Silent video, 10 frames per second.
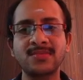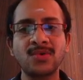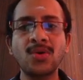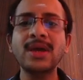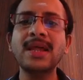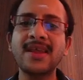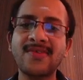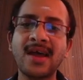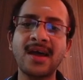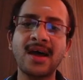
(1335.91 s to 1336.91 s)
Okay, that is
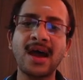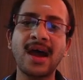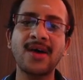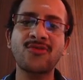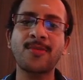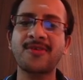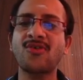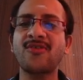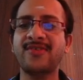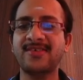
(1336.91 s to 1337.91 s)
super
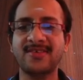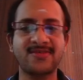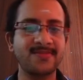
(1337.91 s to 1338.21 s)
resolved features.